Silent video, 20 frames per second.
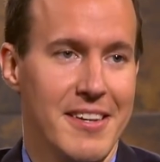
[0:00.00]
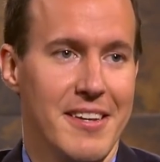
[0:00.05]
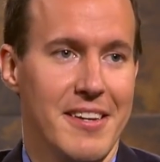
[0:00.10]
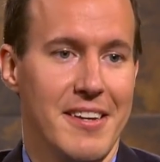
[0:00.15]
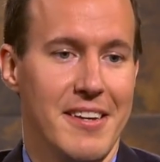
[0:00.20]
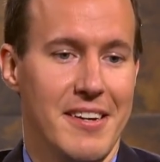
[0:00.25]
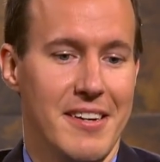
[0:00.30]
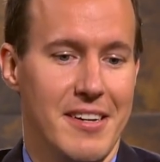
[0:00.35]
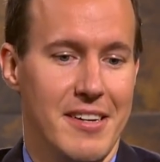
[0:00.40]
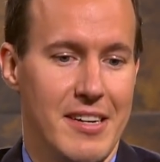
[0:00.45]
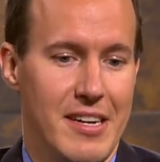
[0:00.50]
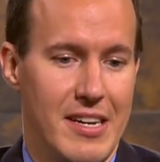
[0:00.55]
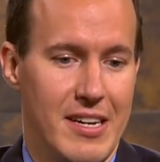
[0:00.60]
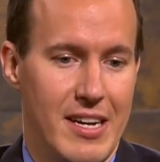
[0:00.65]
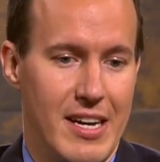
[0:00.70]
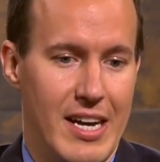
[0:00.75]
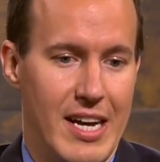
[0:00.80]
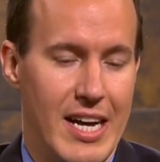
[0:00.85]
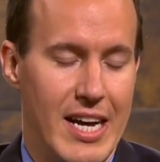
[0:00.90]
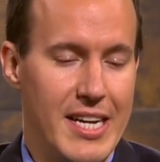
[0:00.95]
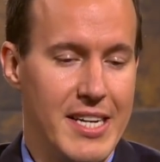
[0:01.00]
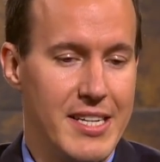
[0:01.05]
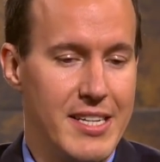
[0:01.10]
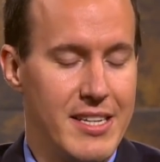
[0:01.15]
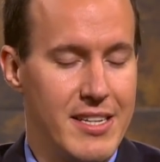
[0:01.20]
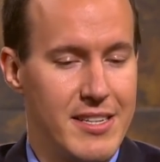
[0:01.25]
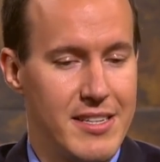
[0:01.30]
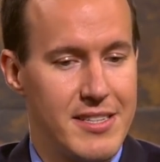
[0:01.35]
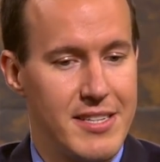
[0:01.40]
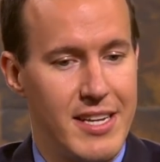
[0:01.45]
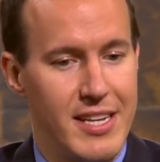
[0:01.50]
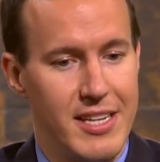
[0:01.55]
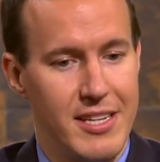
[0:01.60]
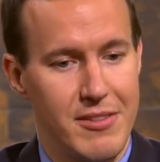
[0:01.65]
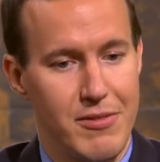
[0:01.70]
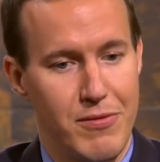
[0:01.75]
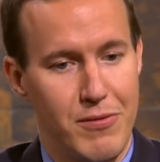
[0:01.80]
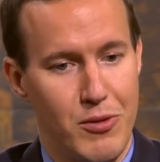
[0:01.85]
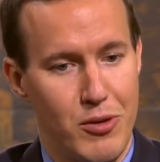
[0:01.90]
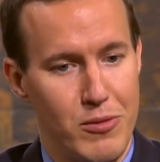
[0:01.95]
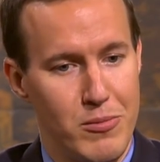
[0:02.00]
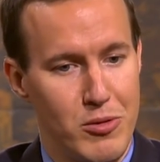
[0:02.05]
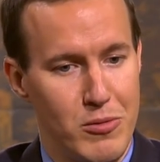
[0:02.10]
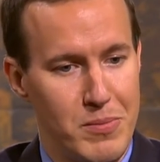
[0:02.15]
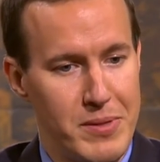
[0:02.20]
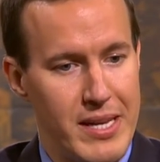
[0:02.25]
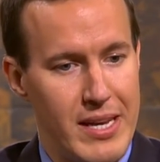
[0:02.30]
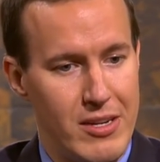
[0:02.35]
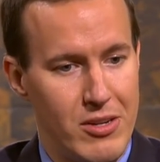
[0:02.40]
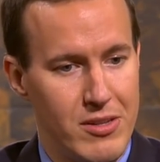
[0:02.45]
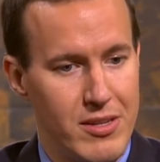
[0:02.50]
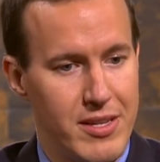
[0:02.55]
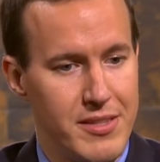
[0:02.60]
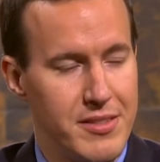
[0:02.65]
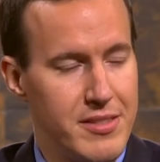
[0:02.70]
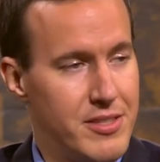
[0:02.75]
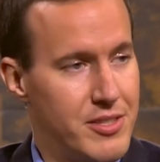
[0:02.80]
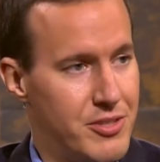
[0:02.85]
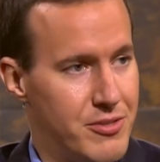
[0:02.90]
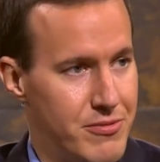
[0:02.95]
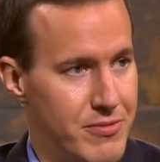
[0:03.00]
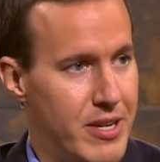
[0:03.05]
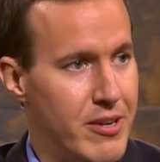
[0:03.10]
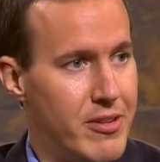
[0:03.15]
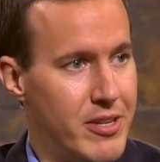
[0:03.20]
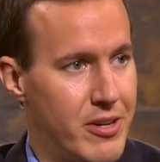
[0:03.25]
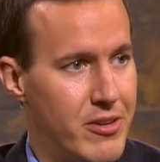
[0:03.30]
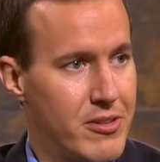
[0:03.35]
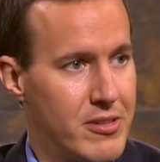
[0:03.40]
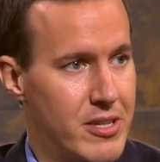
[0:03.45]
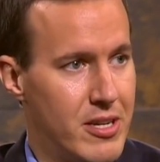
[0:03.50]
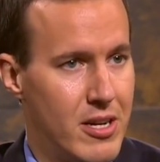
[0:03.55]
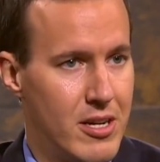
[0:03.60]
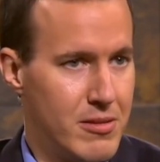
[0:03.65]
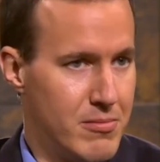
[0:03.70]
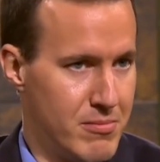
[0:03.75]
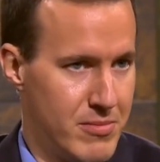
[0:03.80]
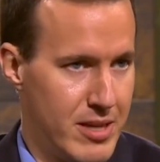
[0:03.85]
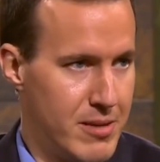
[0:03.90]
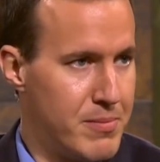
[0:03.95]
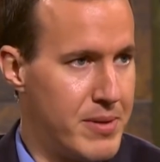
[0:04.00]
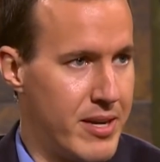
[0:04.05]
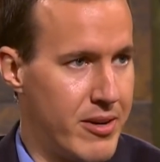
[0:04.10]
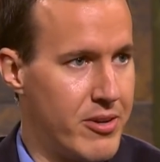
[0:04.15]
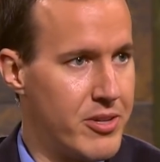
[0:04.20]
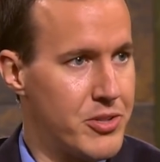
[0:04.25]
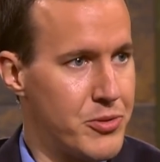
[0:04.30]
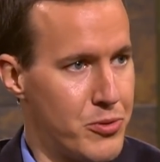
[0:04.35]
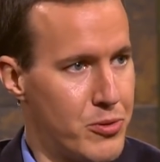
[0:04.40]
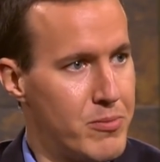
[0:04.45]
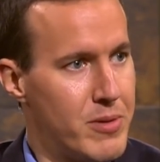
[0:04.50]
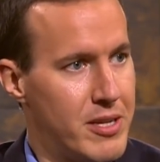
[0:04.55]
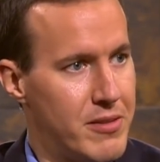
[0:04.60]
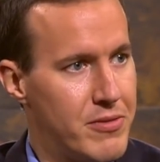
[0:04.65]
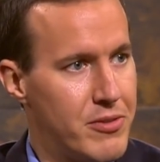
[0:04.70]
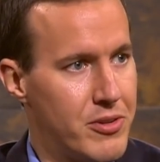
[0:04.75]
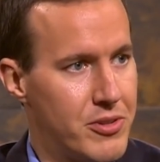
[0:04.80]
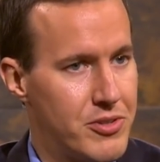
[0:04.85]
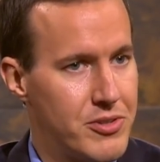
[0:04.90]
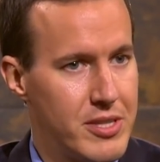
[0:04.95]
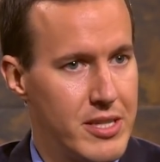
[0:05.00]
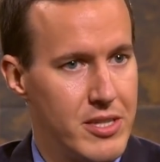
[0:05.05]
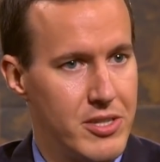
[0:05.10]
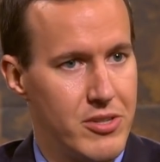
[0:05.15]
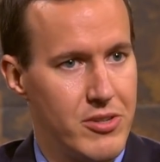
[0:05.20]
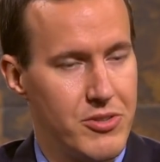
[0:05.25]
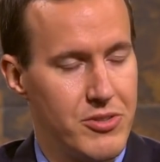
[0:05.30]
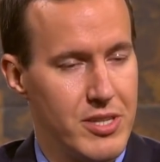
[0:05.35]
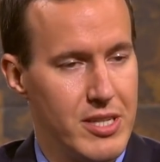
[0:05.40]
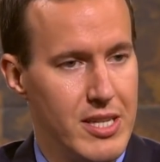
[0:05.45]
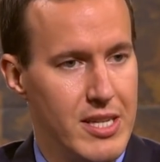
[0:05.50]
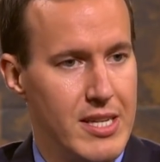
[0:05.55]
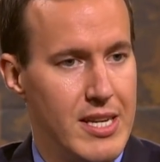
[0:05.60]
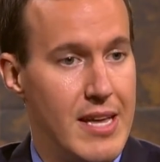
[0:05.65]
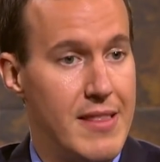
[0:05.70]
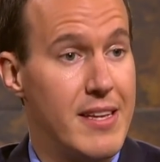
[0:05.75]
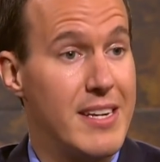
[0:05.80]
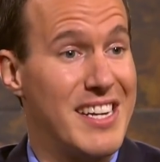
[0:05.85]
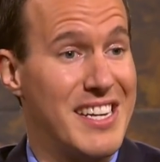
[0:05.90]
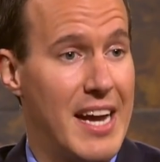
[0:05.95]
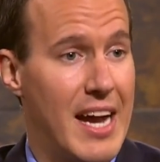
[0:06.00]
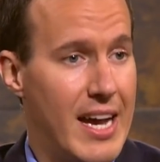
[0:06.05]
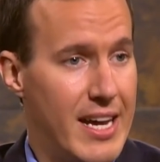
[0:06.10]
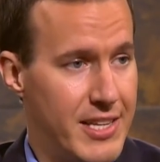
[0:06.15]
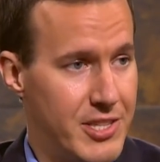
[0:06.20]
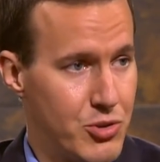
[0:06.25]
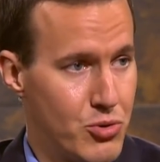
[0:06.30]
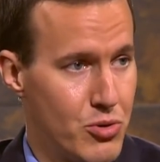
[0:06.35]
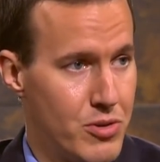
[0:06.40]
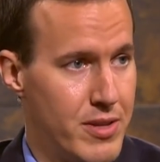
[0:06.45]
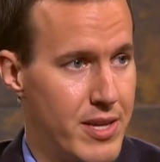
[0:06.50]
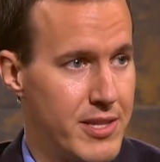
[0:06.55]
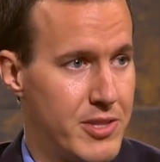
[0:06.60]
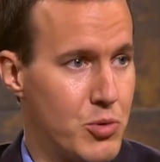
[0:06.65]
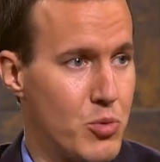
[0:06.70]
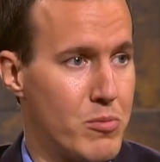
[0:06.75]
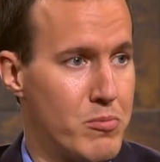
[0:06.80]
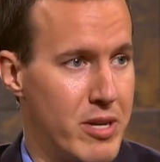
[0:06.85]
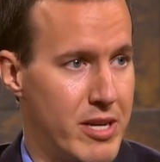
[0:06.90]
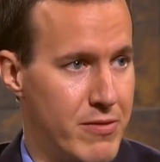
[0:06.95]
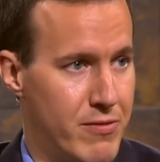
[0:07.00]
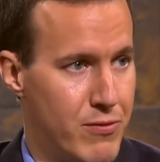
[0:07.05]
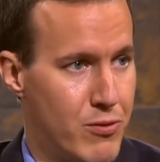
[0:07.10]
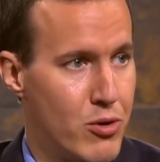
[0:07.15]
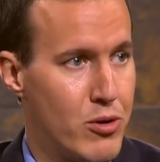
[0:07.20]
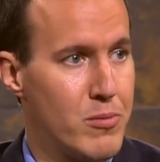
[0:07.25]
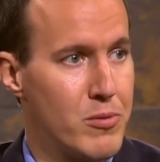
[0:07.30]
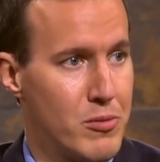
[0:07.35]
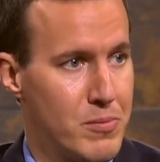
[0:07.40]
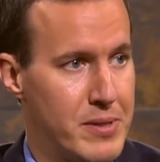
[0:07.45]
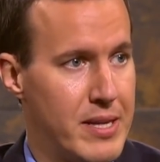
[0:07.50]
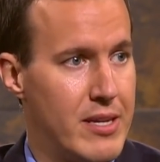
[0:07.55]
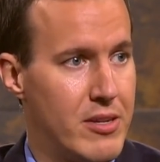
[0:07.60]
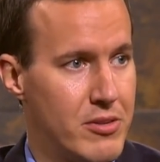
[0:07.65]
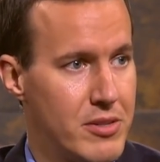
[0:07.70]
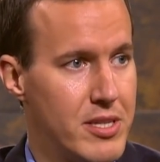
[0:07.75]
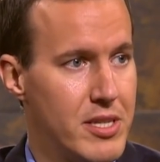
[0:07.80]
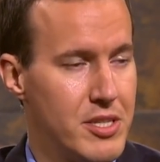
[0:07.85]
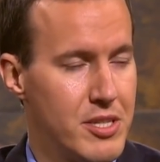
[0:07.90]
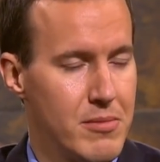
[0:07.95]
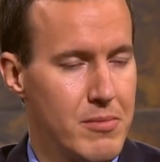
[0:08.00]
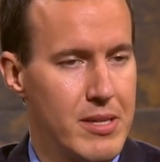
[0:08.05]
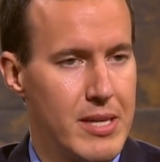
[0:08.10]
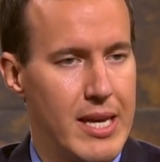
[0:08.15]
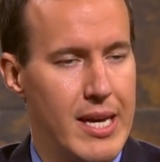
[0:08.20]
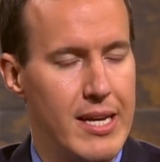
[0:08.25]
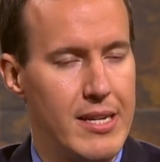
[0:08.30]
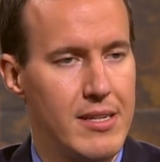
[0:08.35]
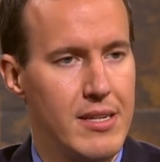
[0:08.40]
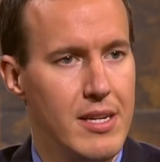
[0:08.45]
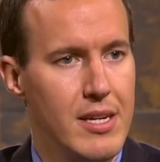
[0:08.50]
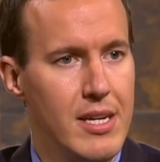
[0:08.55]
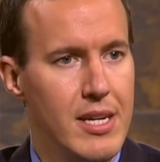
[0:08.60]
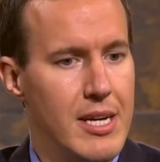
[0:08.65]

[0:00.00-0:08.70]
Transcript: Yeah. Uh, I didn't take formal piano lessons very early on. My parents were my first teachers. And then in high school, that's when my formal piano teaching began.